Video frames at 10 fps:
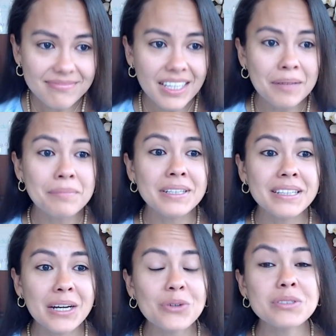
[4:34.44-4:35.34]
But
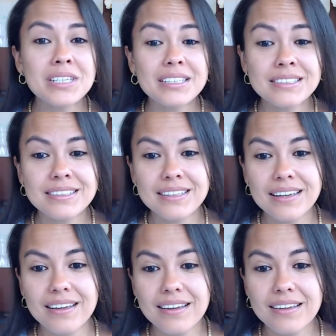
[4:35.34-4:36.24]
that was
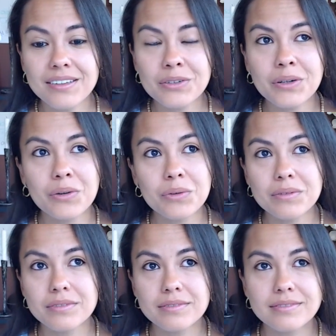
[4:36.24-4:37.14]
actually,
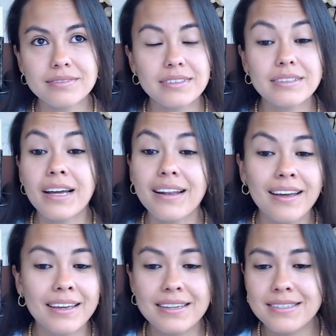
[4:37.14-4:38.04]

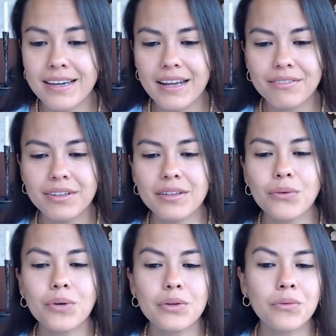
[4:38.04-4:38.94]
like I said, everything
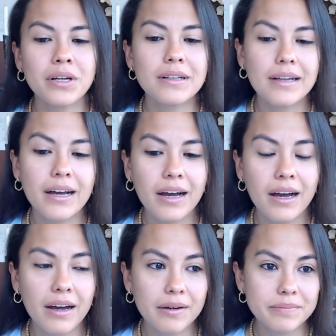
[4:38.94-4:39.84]
went well.
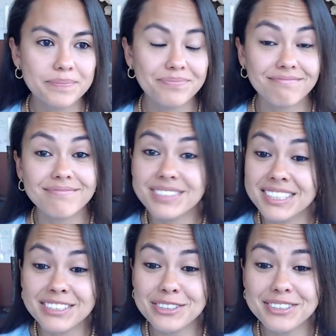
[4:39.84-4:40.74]

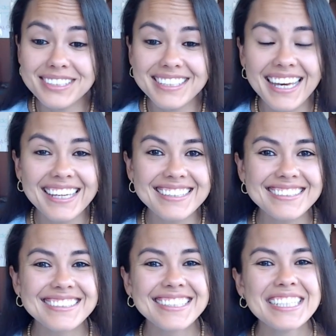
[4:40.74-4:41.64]
She's turning 8
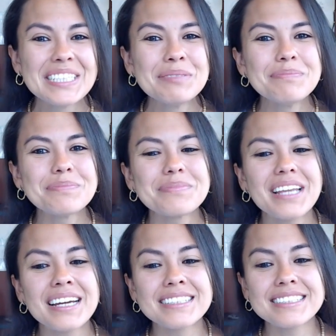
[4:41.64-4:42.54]

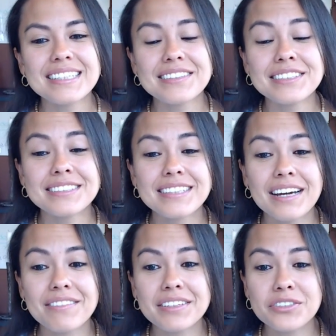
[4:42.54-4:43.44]
and she doesn't have
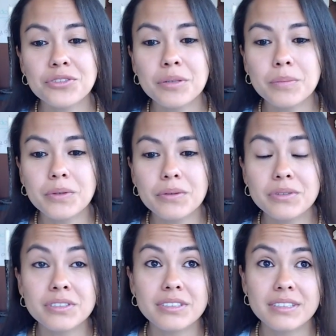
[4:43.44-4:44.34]
any trouble. It
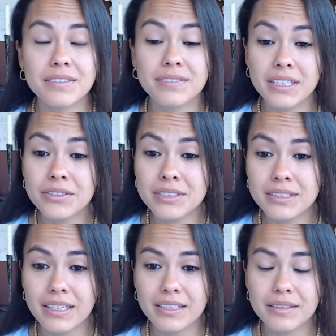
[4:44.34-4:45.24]
was just a virus
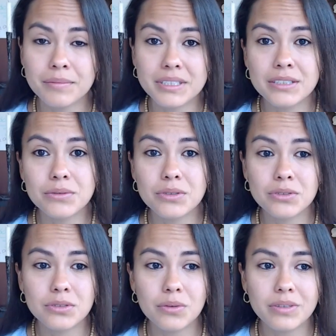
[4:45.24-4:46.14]
that, I mean, she was
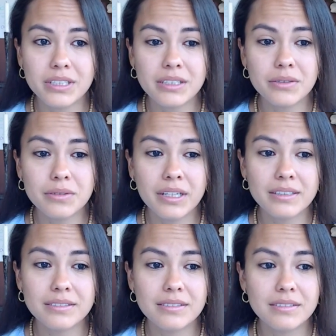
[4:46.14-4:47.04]
so little and